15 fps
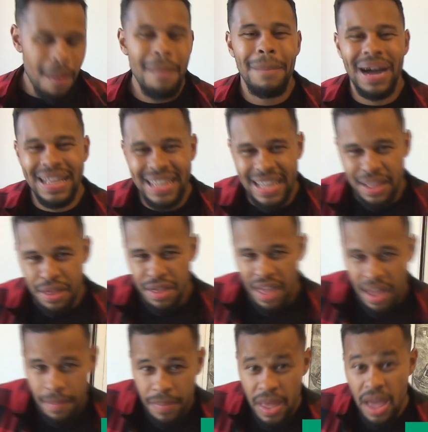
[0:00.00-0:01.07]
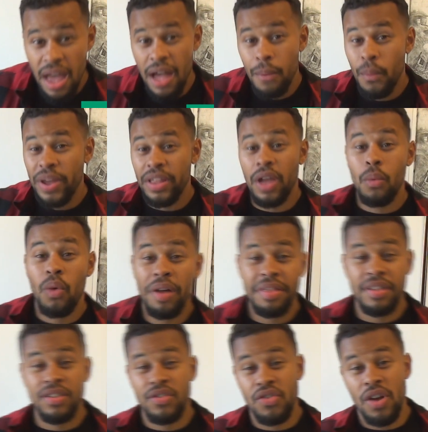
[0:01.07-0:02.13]
Bonita, and when I
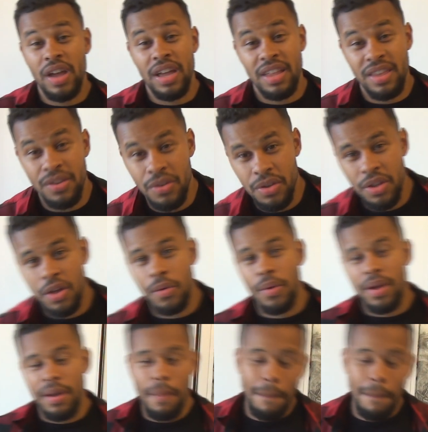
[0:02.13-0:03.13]
wasn't trying to, you know,